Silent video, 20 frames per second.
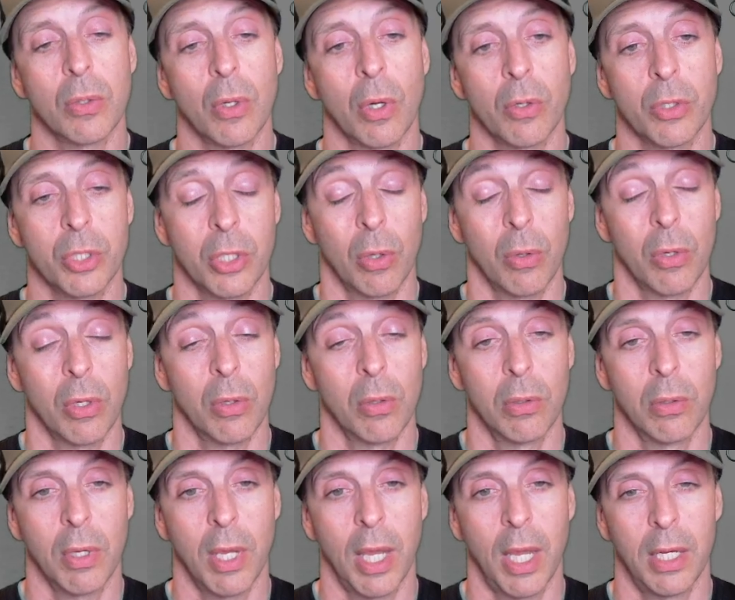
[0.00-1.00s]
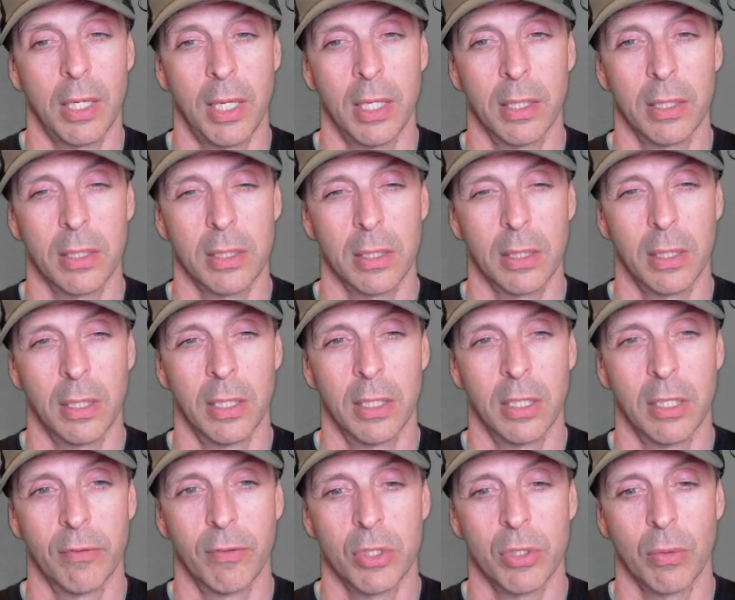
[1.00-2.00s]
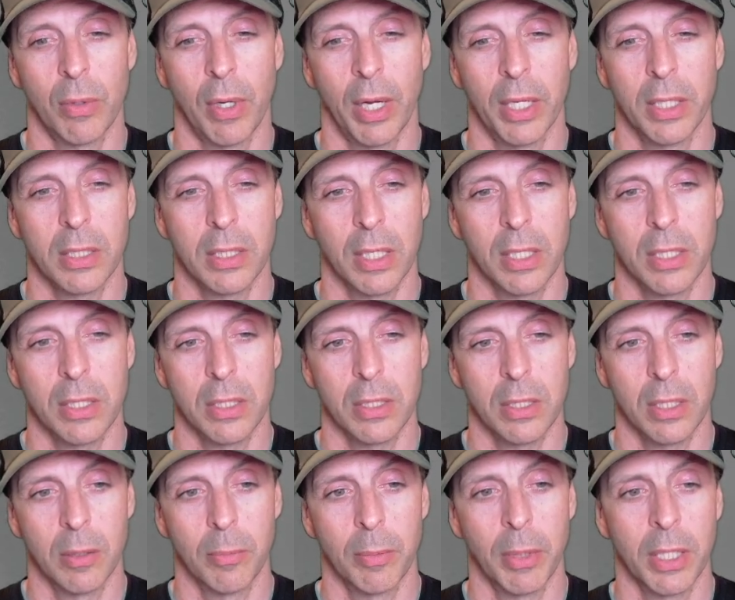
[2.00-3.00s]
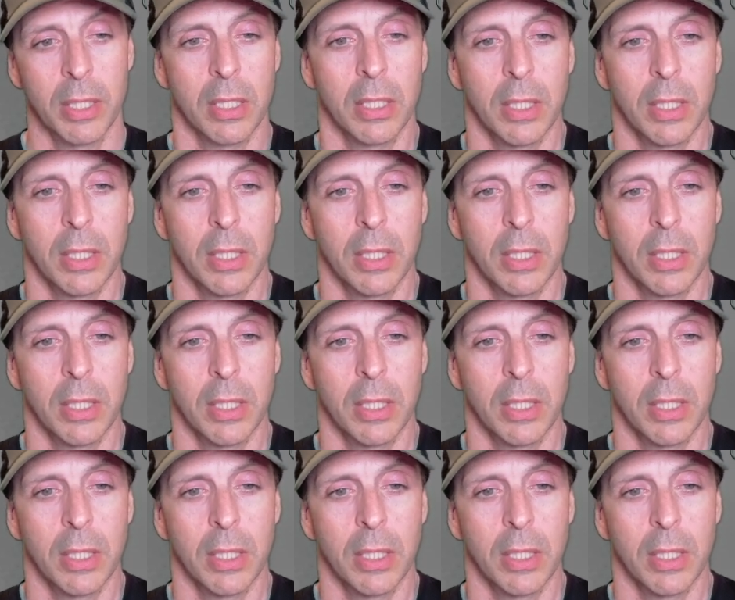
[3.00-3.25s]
I'll show you, you can edit individual aid stations in a bit.